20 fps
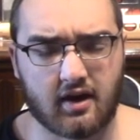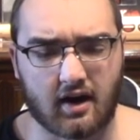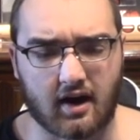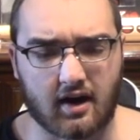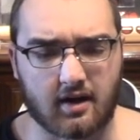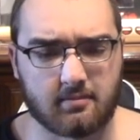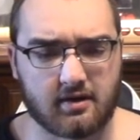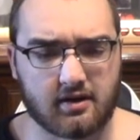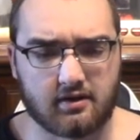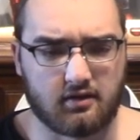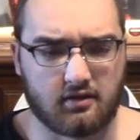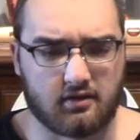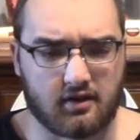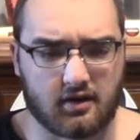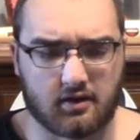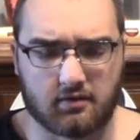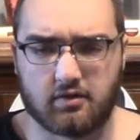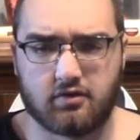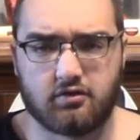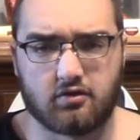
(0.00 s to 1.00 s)
I mean, the
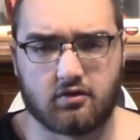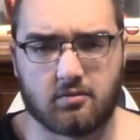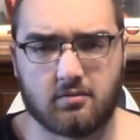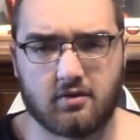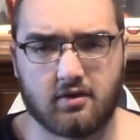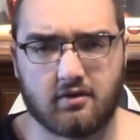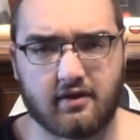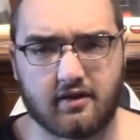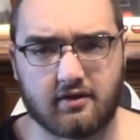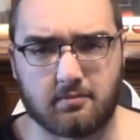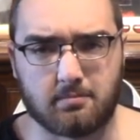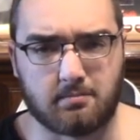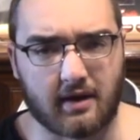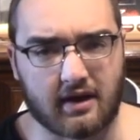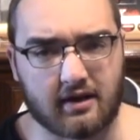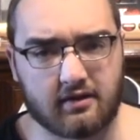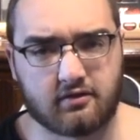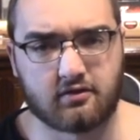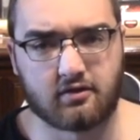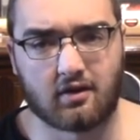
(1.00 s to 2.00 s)
original movie is
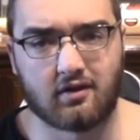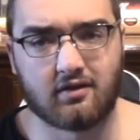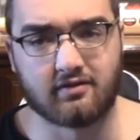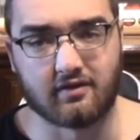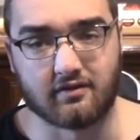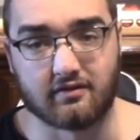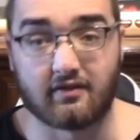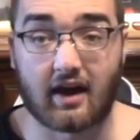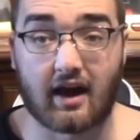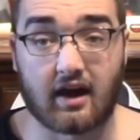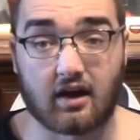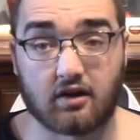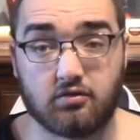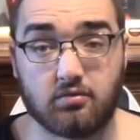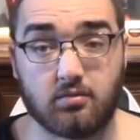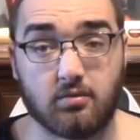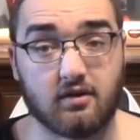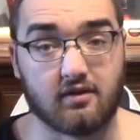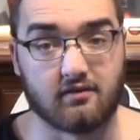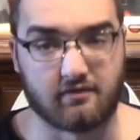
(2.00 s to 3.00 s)
based off of
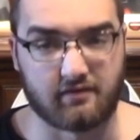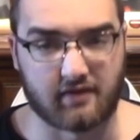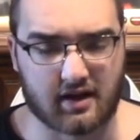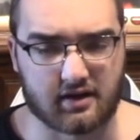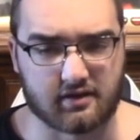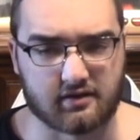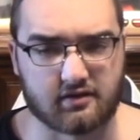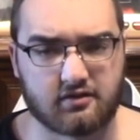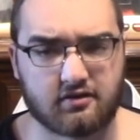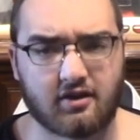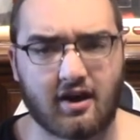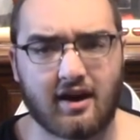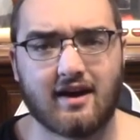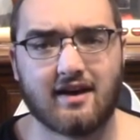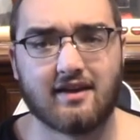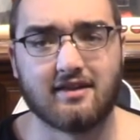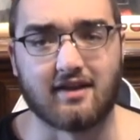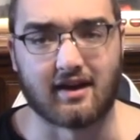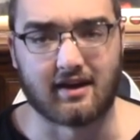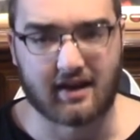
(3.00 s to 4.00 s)
actual events
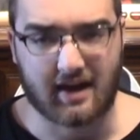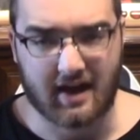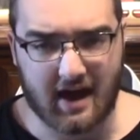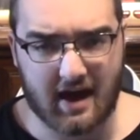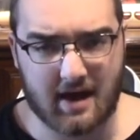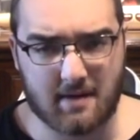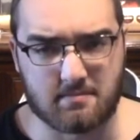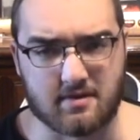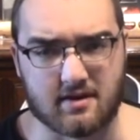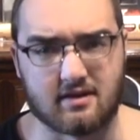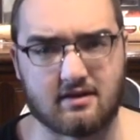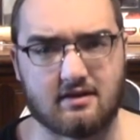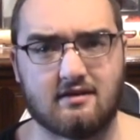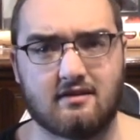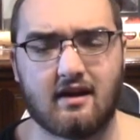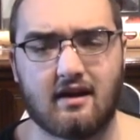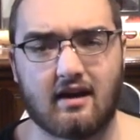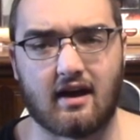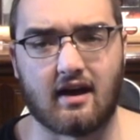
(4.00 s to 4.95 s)
that happened,